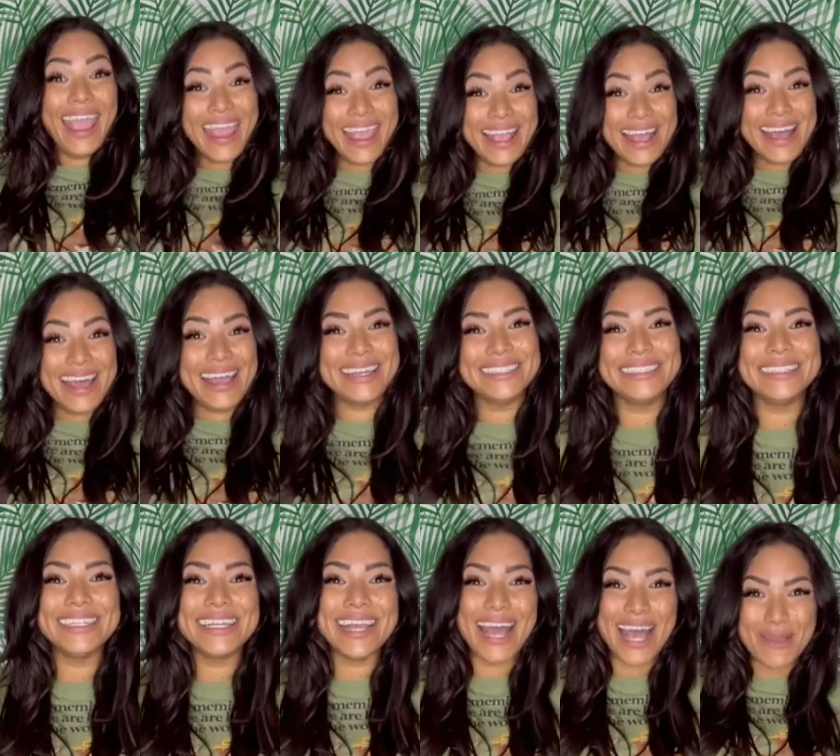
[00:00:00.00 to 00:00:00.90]
guys,
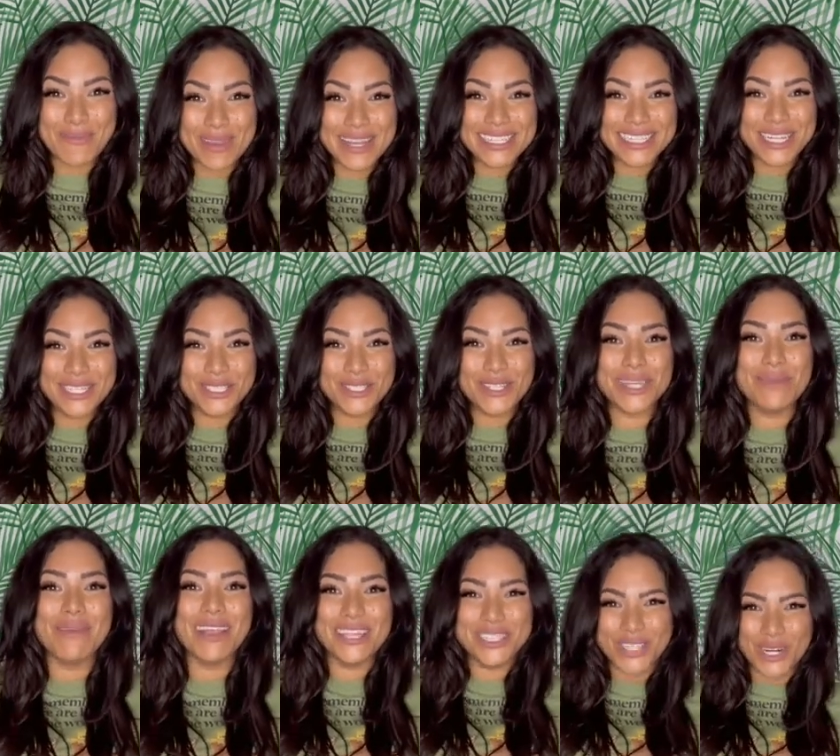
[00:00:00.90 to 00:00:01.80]
today I'm going to teach you how
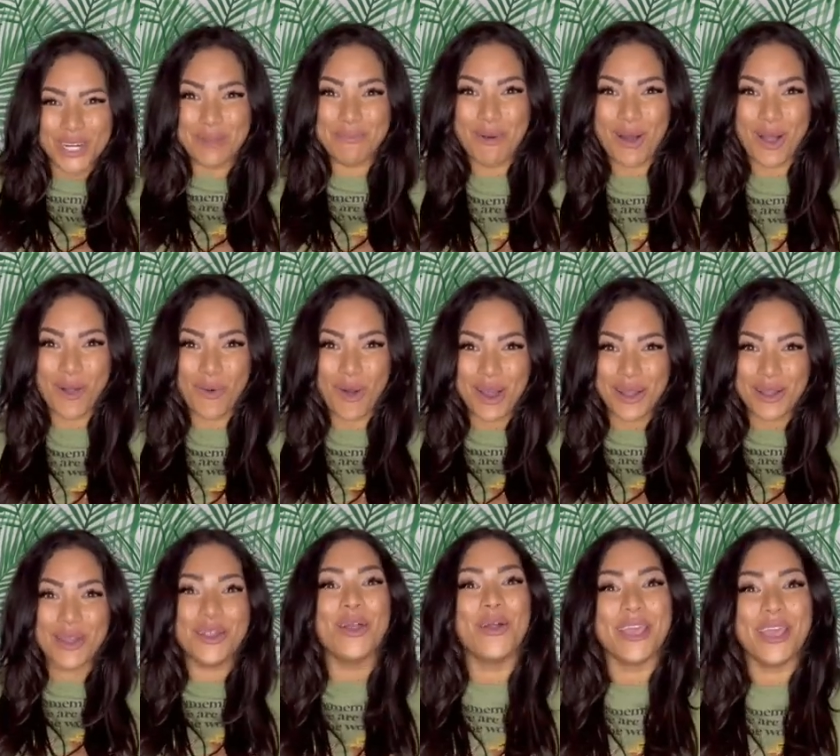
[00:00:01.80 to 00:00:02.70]
to make a dirty bong
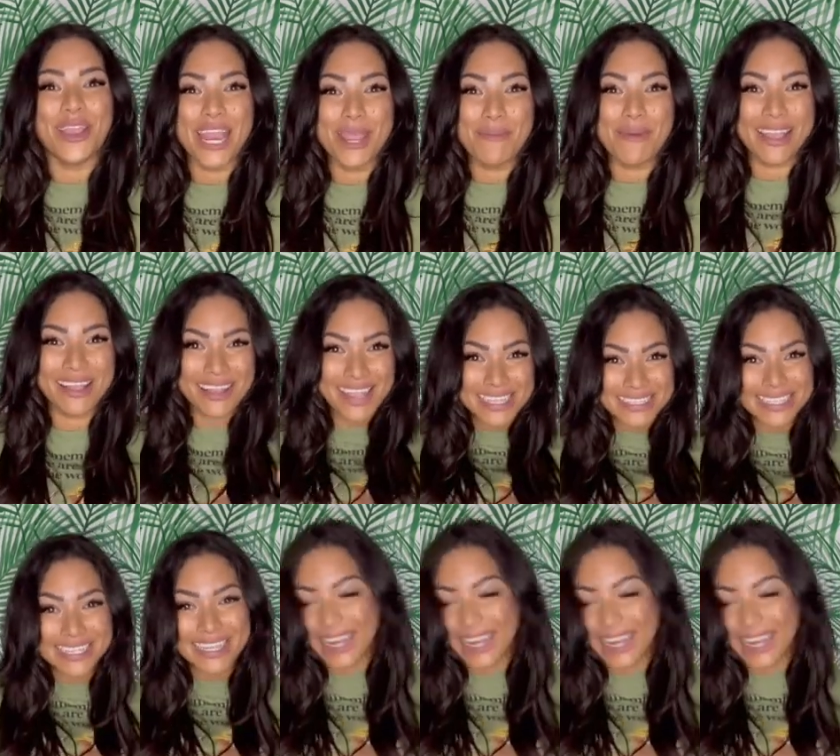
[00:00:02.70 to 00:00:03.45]
water. Okay, grab your pint glass, get